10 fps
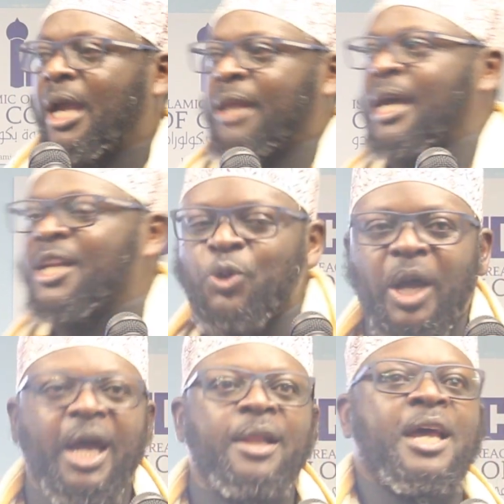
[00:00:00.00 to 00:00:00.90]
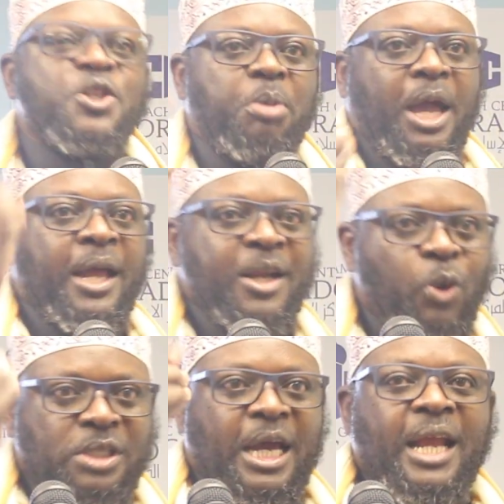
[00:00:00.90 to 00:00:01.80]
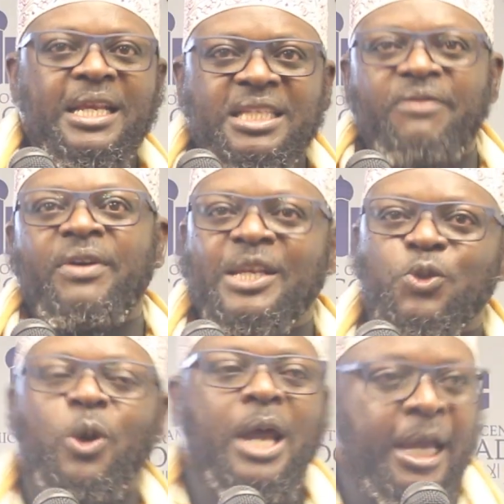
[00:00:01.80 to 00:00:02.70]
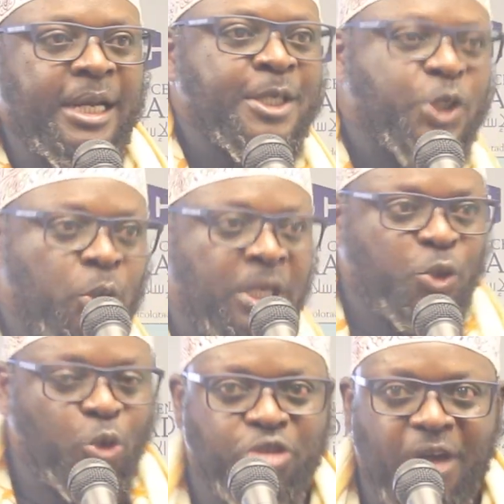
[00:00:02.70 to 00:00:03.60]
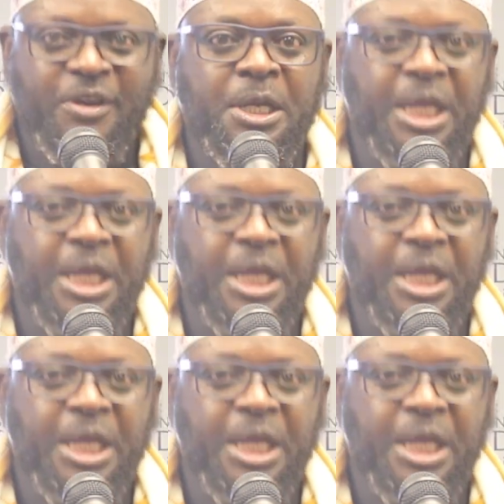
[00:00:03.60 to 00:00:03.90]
And that is why Allah subhanahu wa ta'ala has given us Quran and Sunnah to travel